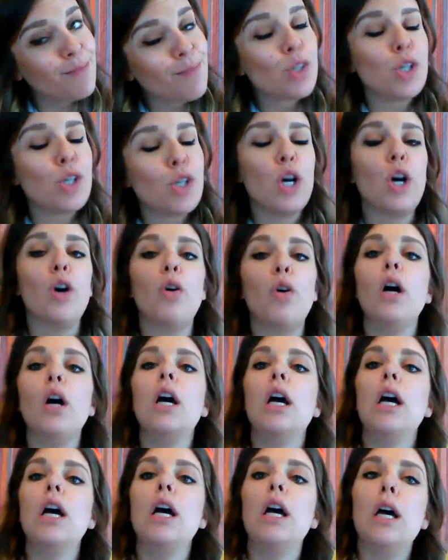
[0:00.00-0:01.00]
So
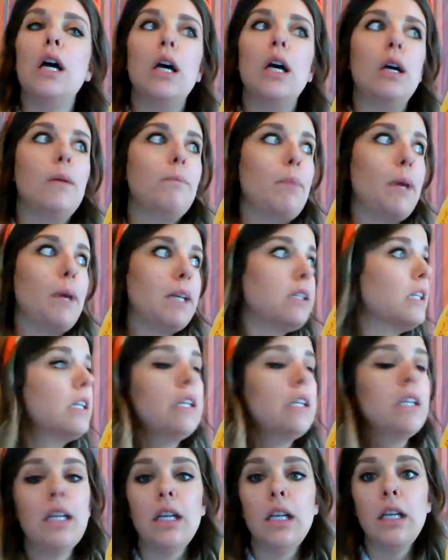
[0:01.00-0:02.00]

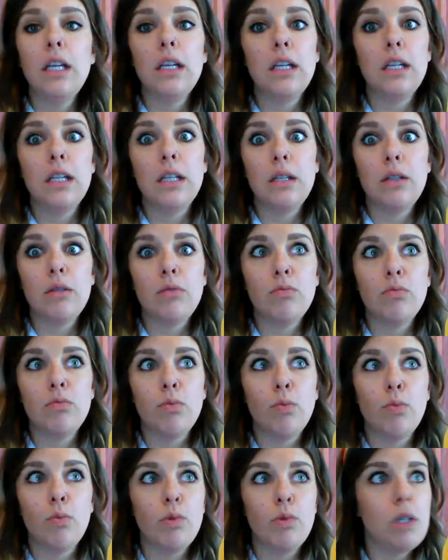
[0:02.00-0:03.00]
basically,
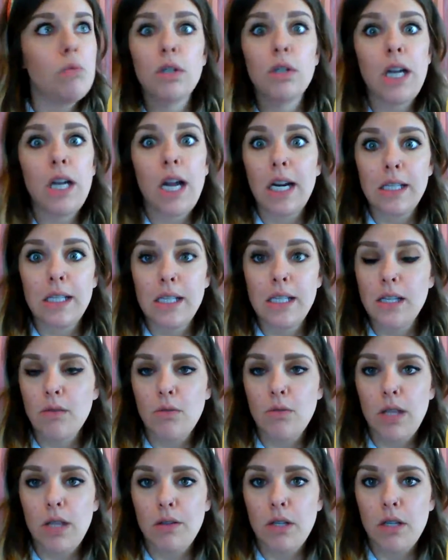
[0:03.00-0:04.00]
we would not exist
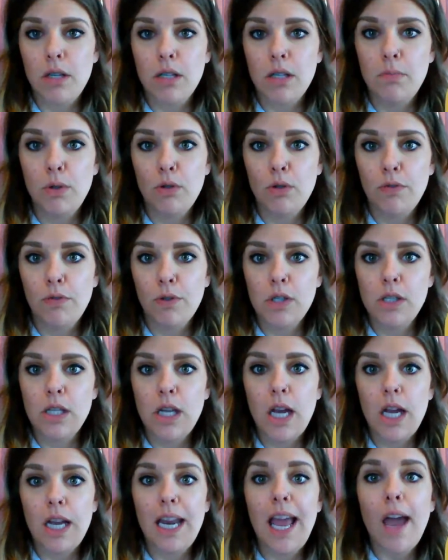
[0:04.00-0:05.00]
without this beautiful
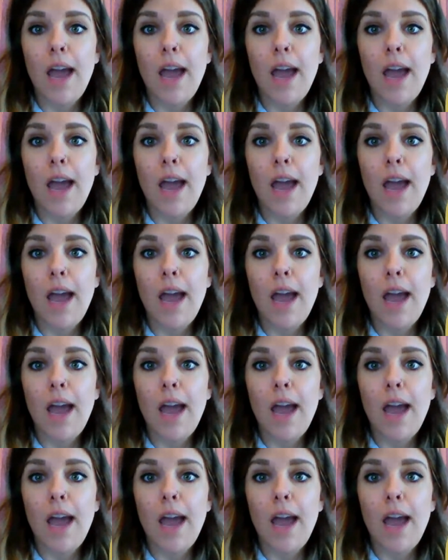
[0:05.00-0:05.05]
sun.